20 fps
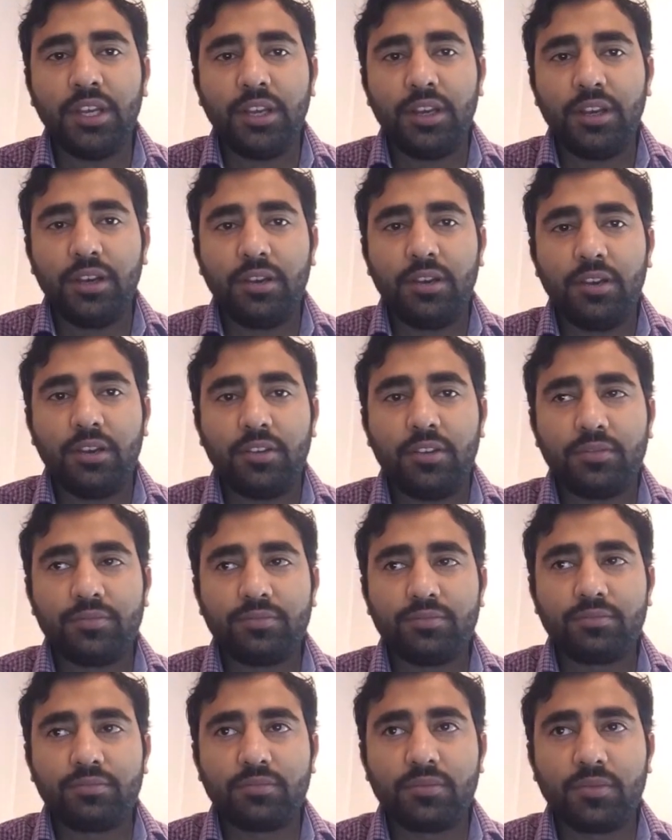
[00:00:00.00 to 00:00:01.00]

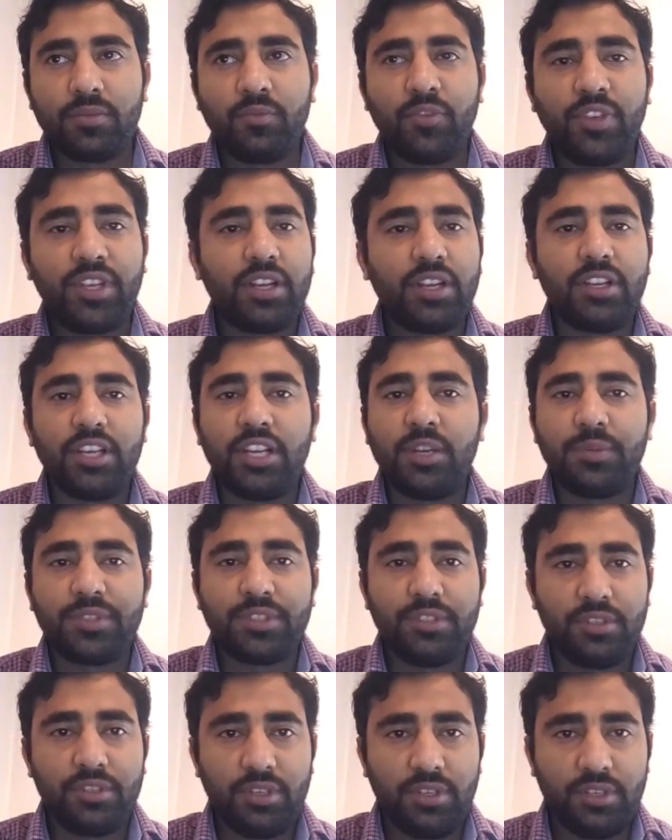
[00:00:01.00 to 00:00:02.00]
um, vehicle
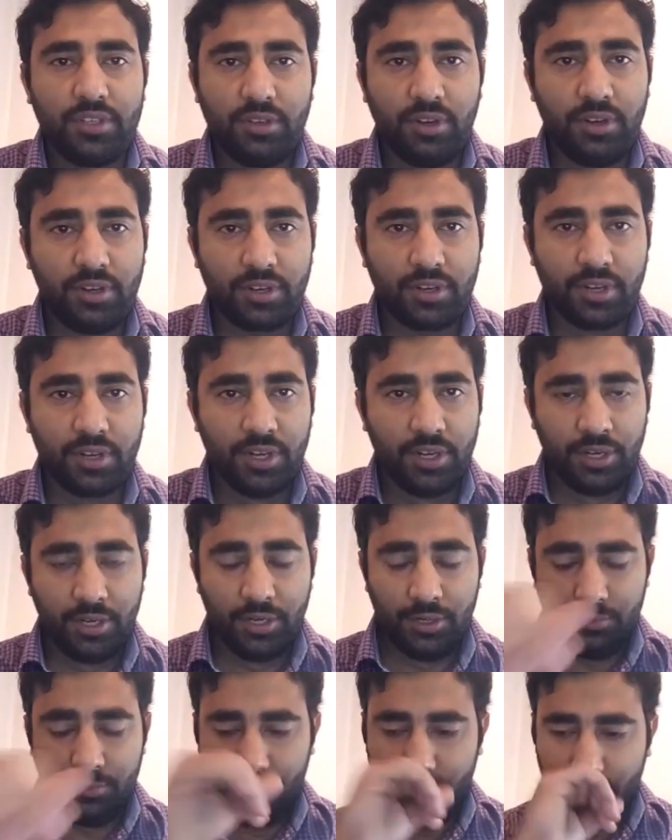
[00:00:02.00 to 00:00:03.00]
dynamics engineer or
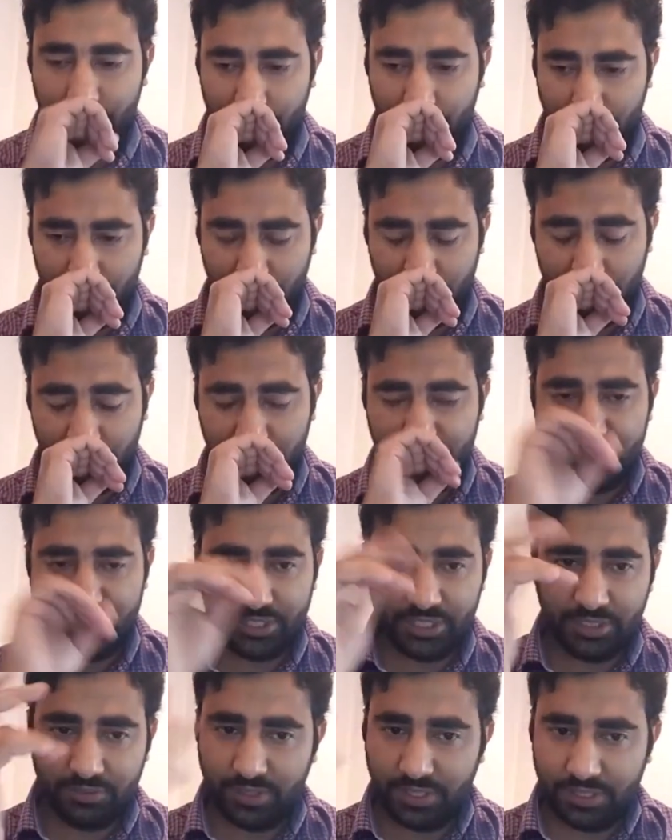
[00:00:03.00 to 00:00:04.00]

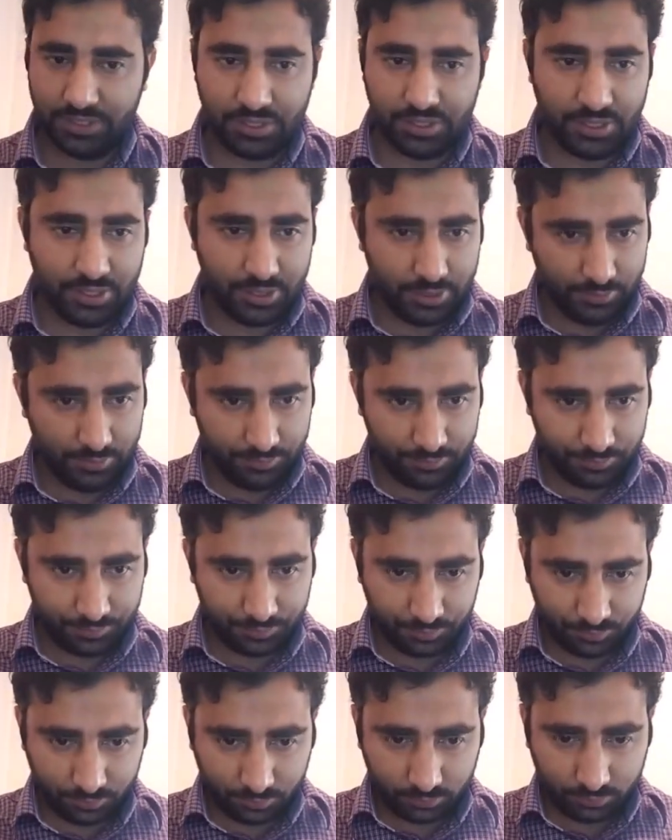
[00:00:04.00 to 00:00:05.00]
CFD engineer,
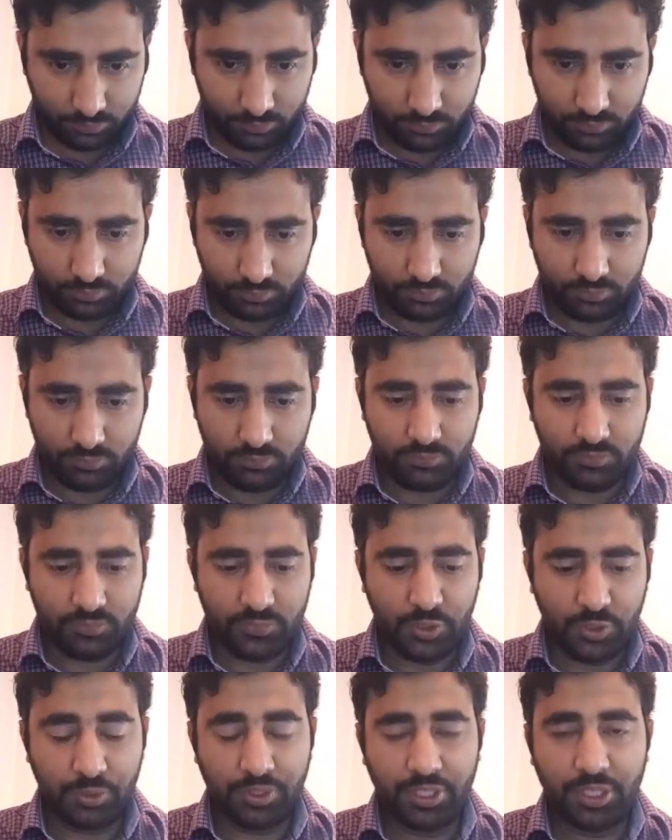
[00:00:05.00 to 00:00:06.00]

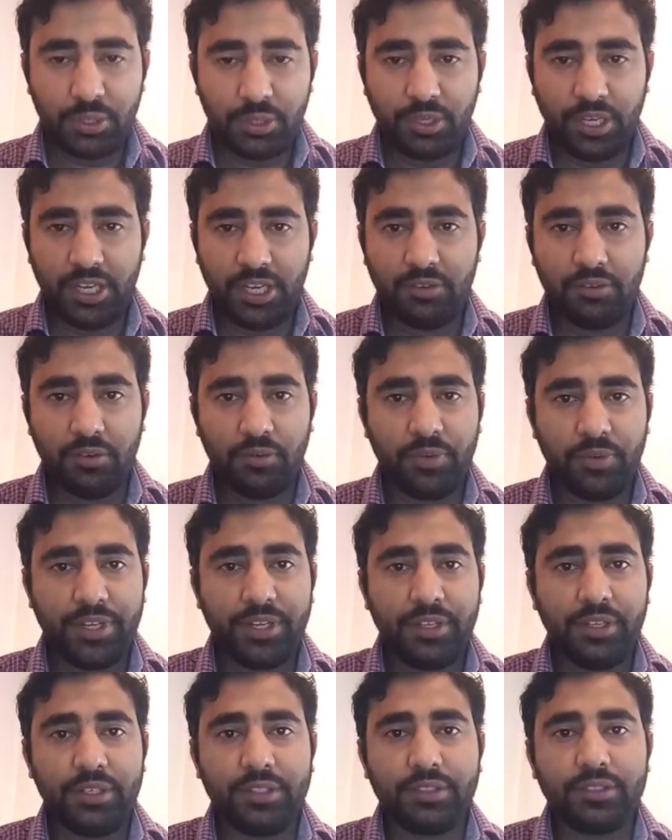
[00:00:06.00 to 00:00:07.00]
you need to have a
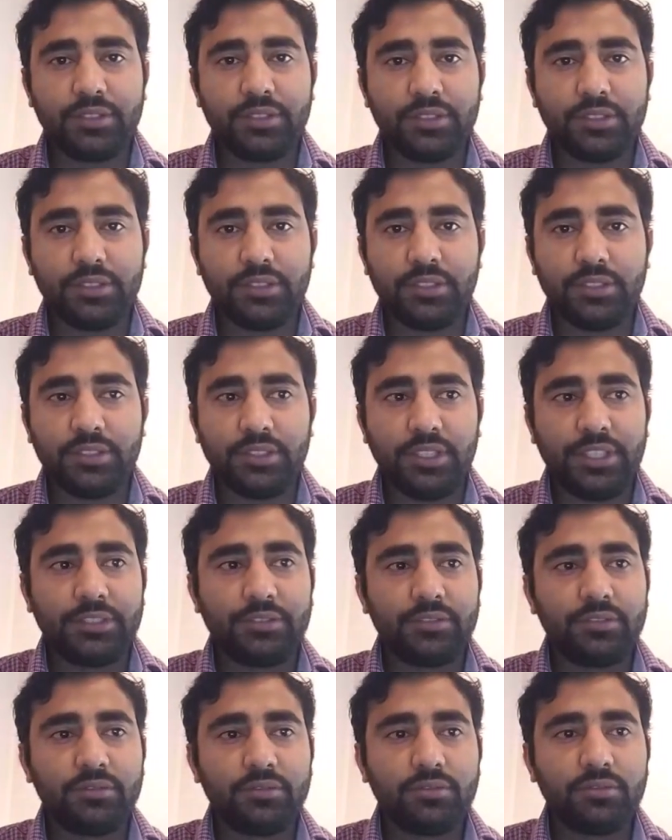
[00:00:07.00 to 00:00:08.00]
very uh, like
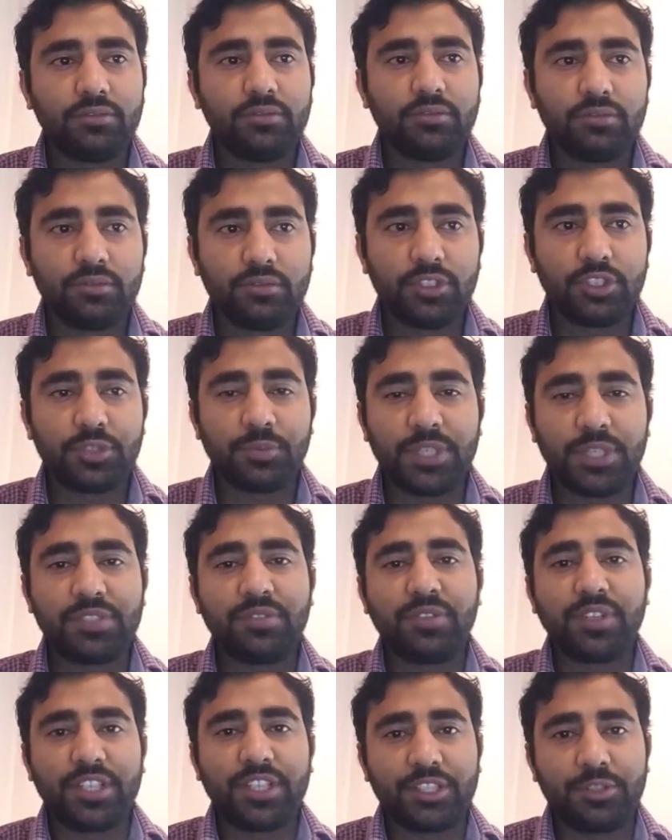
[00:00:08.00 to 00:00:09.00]

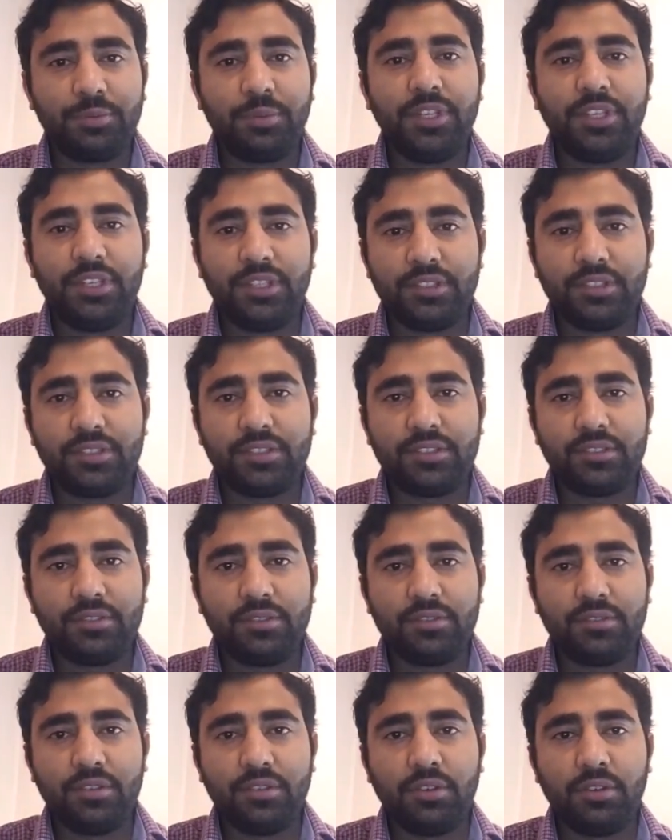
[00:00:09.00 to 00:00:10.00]
specific experience.
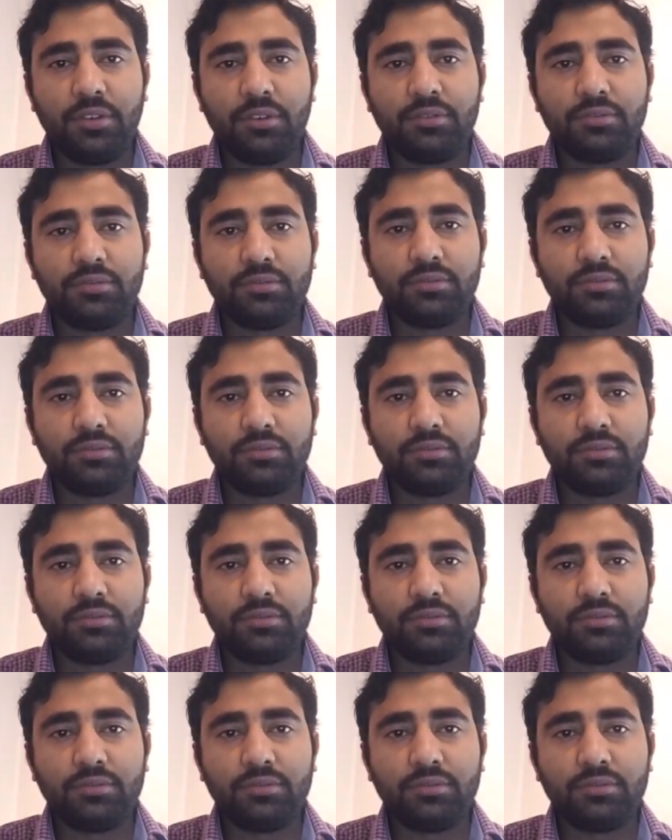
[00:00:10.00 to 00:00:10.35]
So